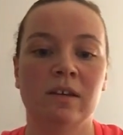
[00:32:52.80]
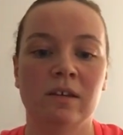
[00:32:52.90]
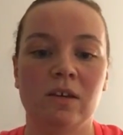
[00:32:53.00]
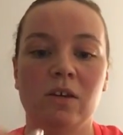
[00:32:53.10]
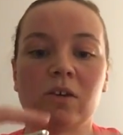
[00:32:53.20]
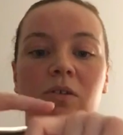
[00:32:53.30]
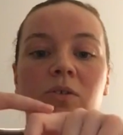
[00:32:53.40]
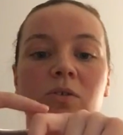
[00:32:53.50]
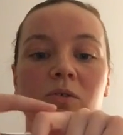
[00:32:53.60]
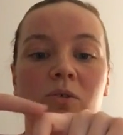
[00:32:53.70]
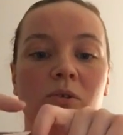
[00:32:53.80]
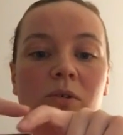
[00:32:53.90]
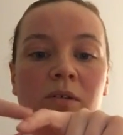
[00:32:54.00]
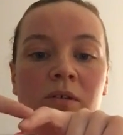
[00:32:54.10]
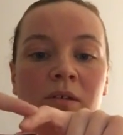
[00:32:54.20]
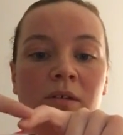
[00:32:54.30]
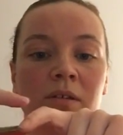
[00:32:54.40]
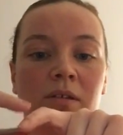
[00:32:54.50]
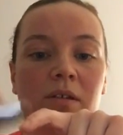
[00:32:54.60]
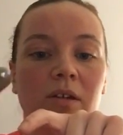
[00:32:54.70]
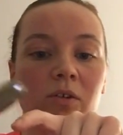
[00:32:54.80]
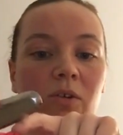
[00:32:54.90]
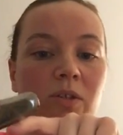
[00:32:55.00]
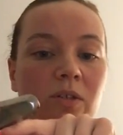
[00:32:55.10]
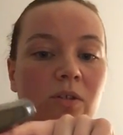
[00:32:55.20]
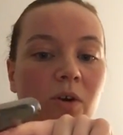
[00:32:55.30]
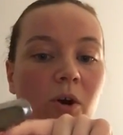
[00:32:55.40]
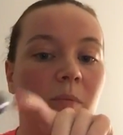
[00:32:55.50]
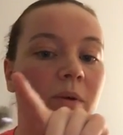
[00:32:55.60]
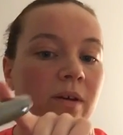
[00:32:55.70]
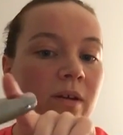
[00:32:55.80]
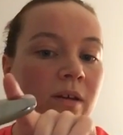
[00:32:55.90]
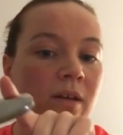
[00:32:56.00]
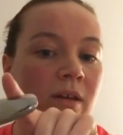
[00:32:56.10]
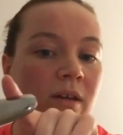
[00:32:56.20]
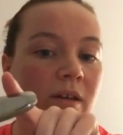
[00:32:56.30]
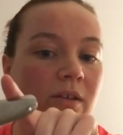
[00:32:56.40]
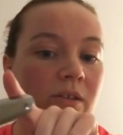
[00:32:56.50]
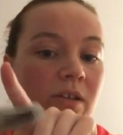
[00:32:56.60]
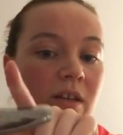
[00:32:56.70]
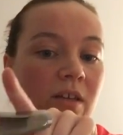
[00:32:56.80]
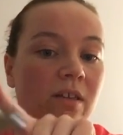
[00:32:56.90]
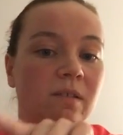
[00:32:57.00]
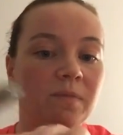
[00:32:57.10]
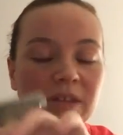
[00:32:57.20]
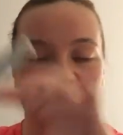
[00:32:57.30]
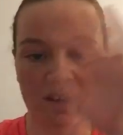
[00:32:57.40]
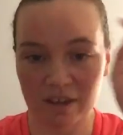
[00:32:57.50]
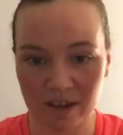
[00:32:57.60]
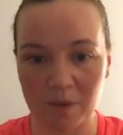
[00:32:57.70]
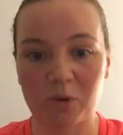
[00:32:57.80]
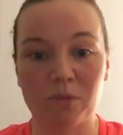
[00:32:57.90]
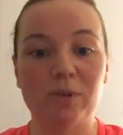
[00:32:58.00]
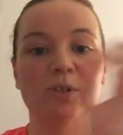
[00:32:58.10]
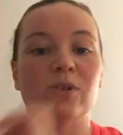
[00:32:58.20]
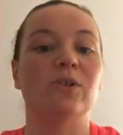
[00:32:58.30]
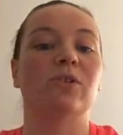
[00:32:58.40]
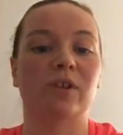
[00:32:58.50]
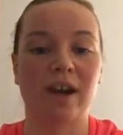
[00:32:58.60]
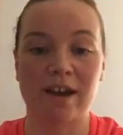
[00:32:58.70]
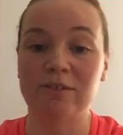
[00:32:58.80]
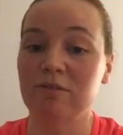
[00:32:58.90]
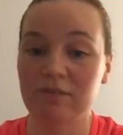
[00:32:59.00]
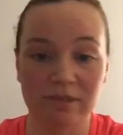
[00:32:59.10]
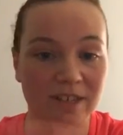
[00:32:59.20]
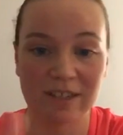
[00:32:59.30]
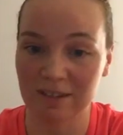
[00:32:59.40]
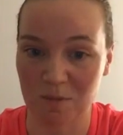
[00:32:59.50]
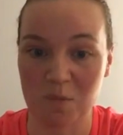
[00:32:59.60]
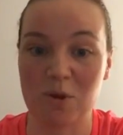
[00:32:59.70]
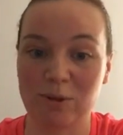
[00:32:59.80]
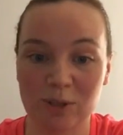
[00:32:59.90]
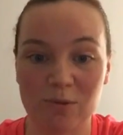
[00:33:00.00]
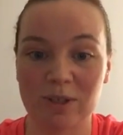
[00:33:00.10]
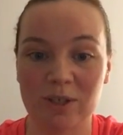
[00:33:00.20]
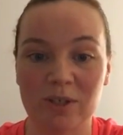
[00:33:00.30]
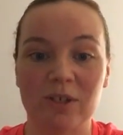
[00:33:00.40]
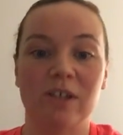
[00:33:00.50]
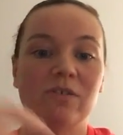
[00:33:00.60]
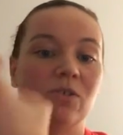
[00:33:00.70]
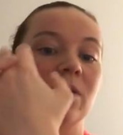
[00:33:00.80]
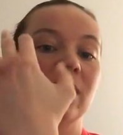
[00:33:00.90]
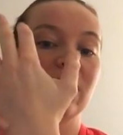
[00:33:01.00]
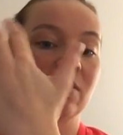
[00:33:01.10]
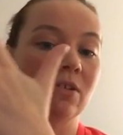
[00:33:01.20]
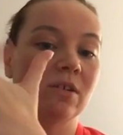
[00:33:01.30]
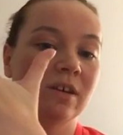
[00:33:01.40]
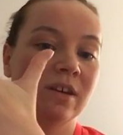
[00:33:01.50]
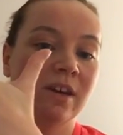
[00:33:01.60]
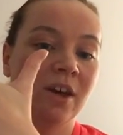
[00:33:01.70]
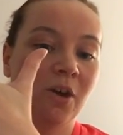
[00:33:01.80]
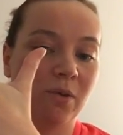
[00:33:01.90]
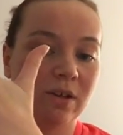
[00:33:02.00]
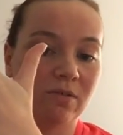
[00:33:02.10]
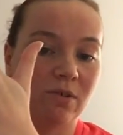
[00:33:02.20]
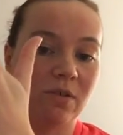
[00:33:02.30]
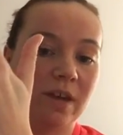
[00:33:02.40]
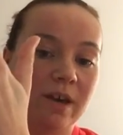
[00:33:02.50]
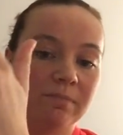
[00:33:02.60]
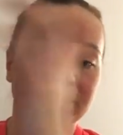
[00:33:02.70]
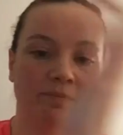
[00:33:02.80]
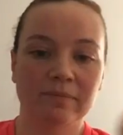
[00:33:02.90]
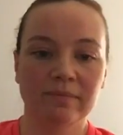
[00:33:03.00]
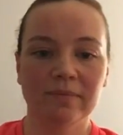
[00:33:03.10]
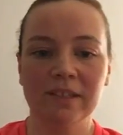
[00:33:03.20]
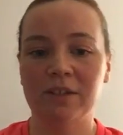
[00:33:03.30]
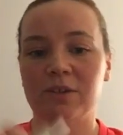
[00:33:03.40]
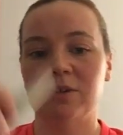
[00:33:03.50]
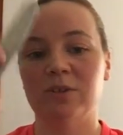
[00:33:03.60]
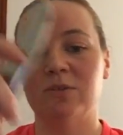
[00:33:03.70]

You can also go across the top, underneath. Like, I promise you, your hand will feel like it doesn't belong to you once you do it, if you work through all that. You can also